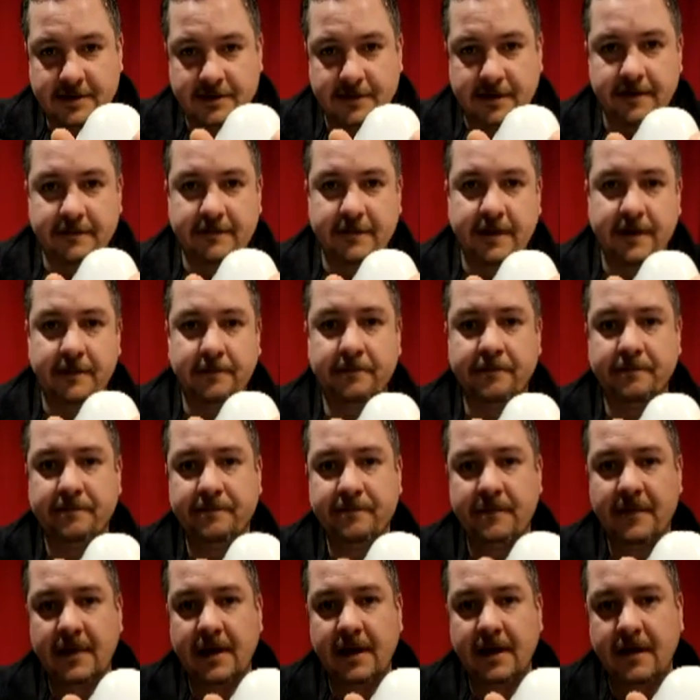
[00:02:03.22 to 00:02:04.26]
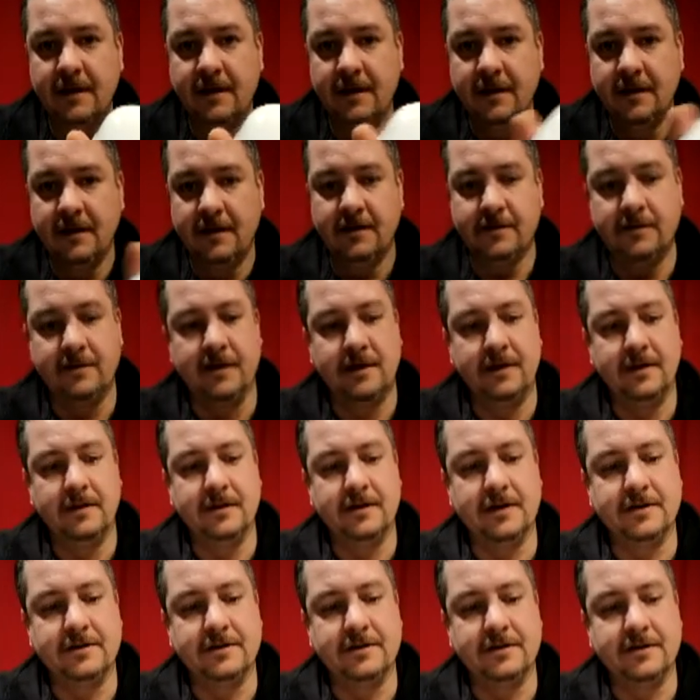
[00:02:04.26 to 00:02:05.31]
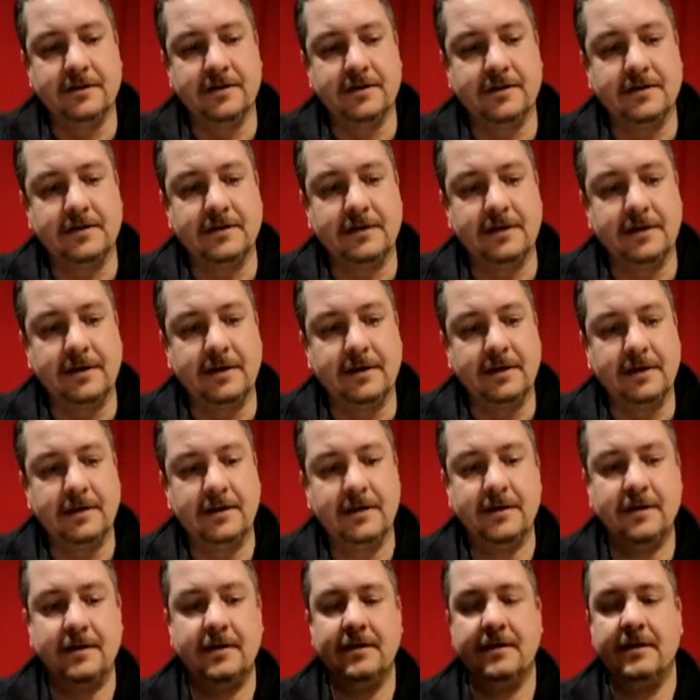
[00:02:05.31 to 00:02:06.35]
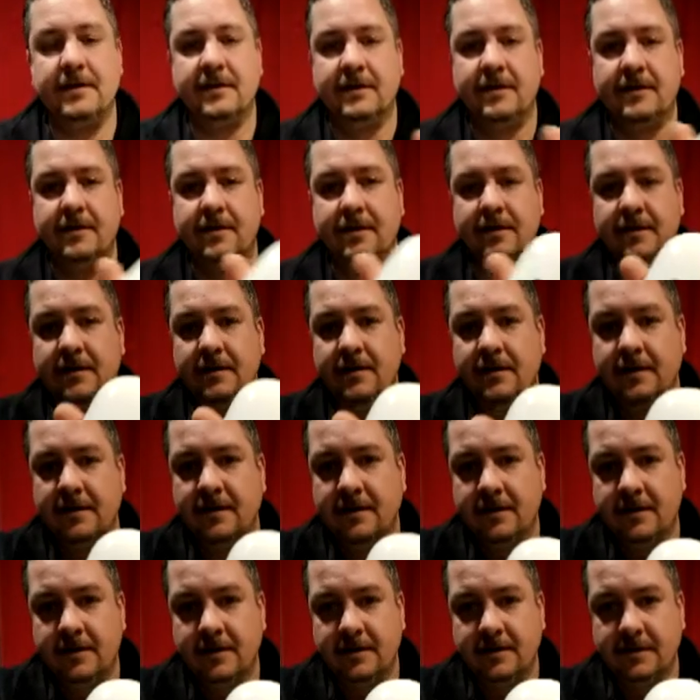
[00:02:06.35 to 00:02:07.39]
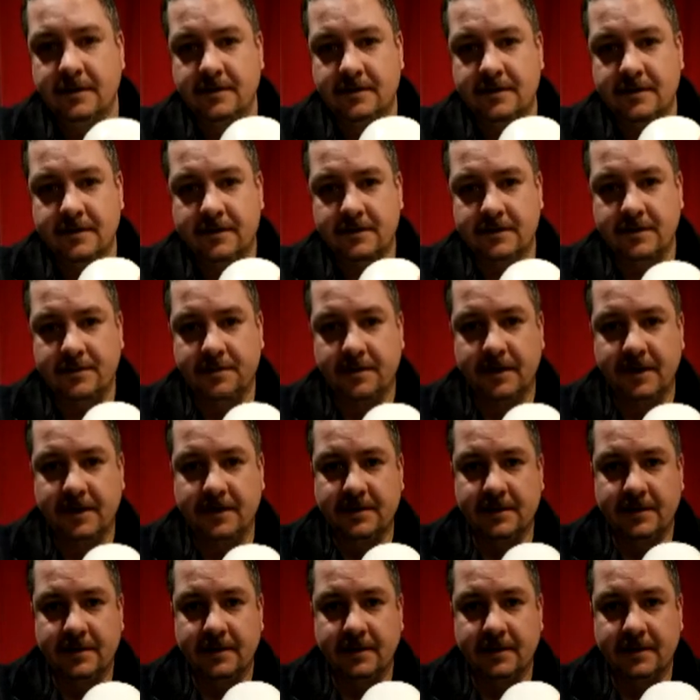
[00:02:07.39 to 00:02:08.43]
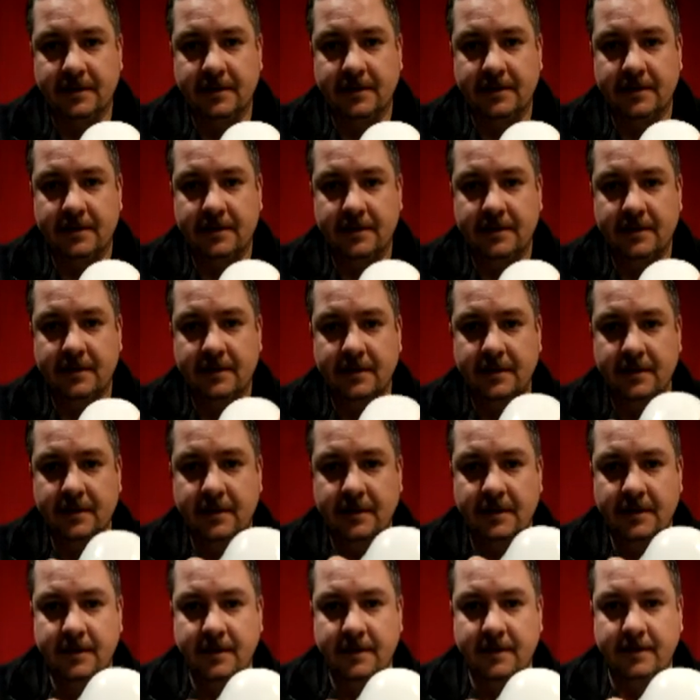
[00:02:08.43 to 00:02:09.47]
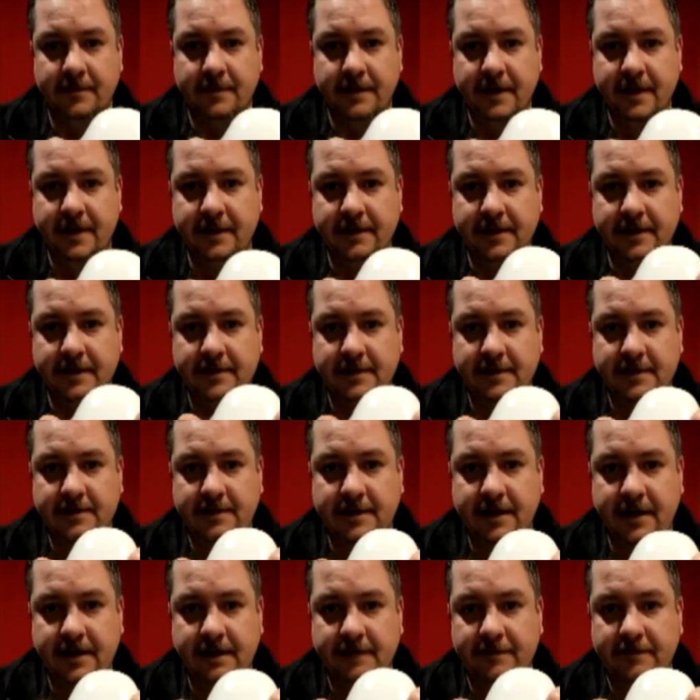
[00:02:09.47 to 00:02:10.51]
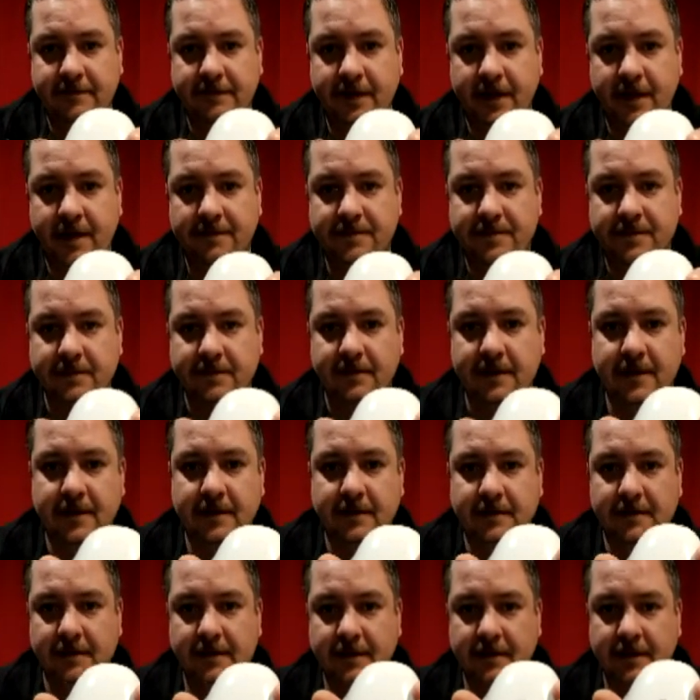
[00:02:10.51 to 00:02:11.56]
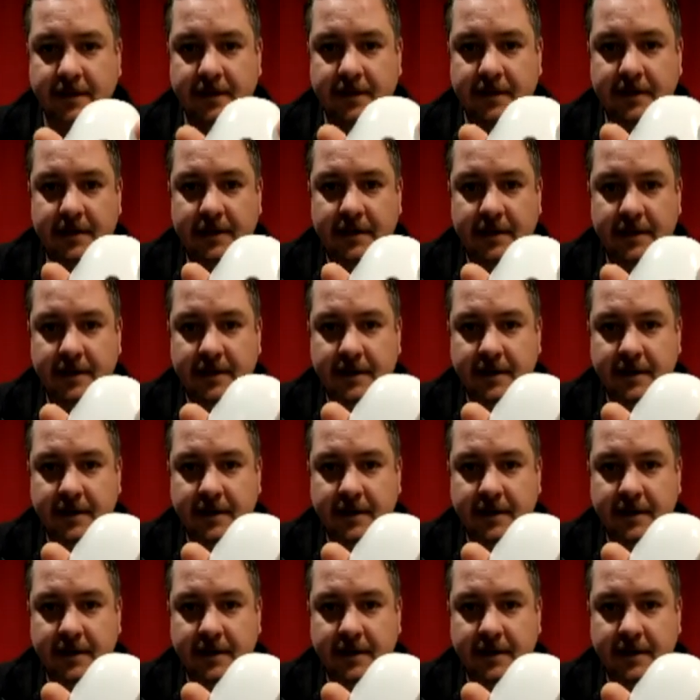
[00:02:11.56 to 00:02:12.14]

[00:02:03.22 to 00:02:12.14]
3 of them. Well, as you can see, there's no springs in there. The battery just kind of flops around in there,